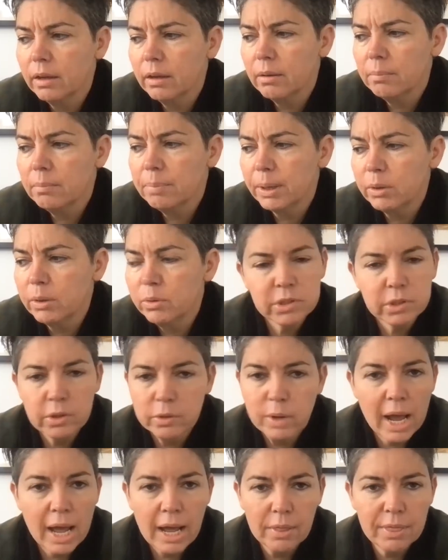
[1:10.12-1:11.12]
but also
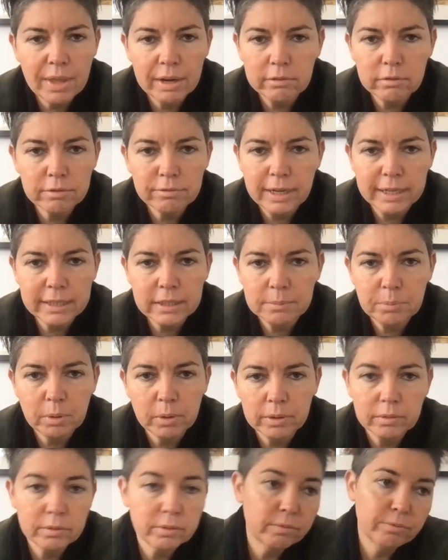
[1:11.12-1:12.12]
how they reflect
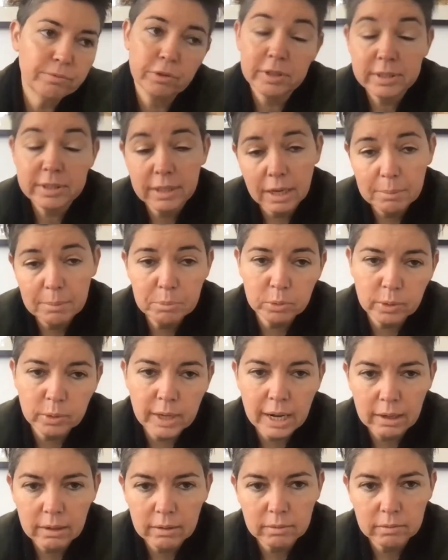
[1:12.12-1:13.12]
upon, for example,
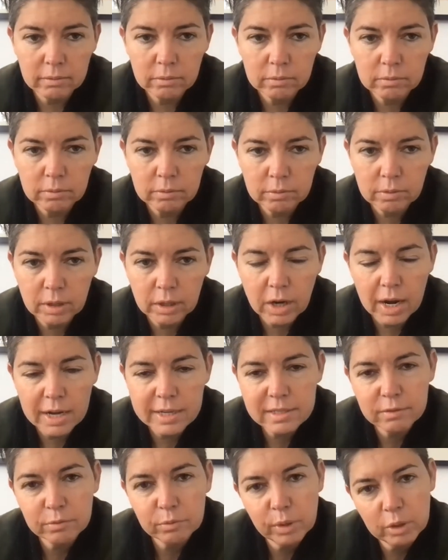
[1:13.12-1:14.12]
how the
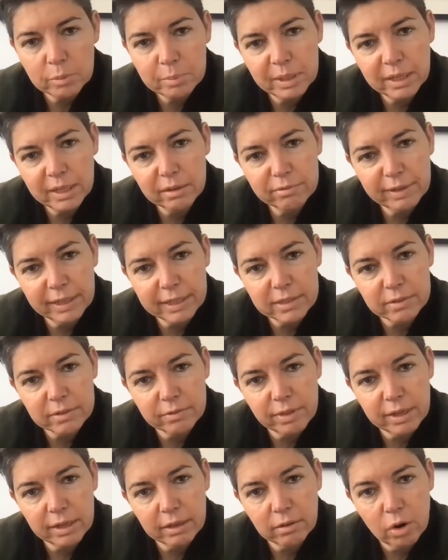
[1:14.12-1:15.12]
kinds of well-being effects of
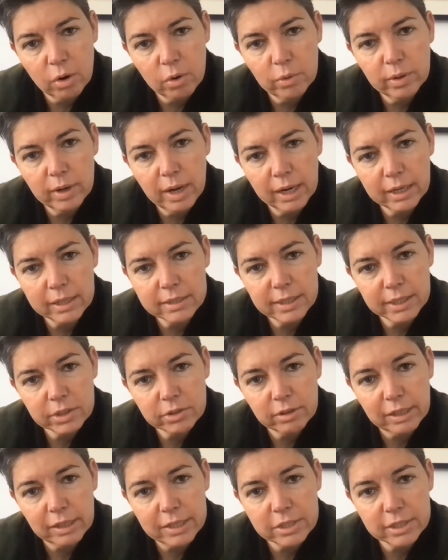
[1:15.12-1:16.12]
their own
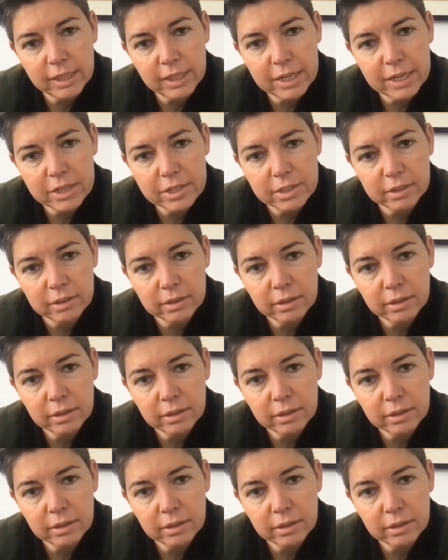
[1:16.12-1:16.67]
architectural education.